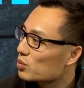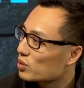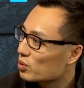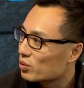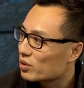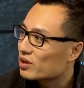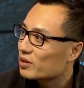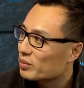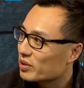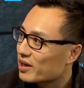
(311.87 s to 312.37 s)
we
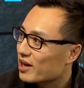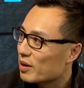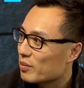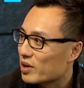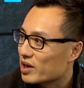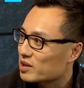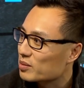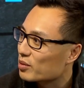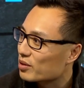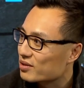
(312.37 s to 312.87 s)
really became
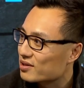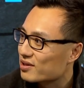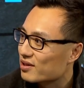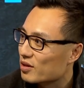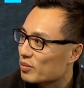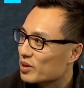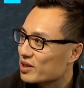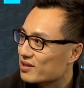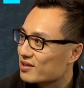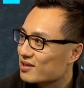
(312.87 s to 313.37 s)
experts in
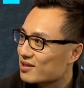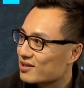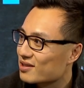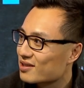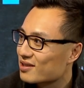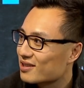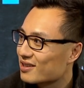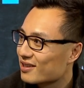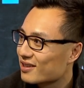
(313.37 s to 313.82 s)
the business.